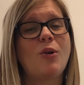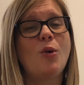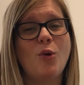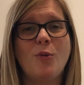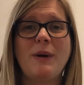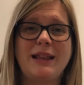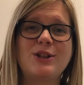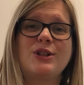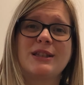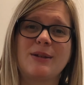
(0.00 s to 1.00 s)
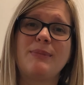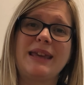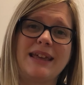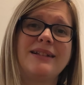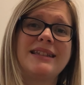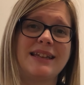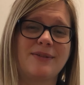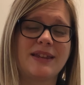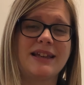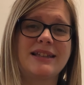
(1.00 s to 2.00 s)
All managers can be guilty
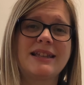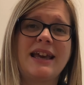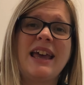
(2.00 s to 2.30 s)
of this.